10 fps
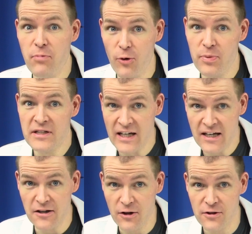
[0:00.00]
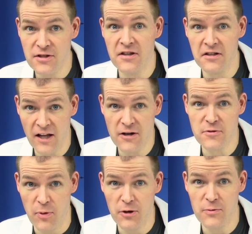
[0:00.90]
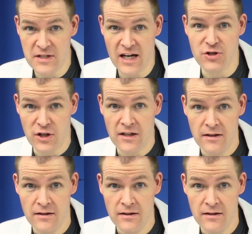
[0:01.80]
perpendicular to the glare's polarization.